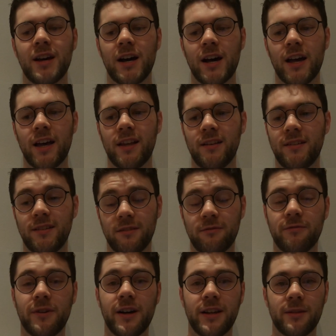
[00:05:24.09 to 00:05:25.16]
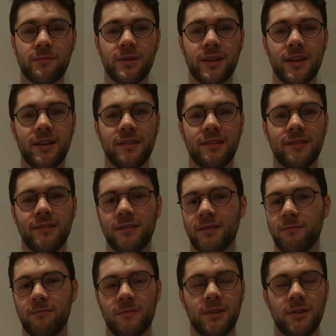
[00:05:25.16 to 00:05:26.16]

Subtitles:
I did find a place,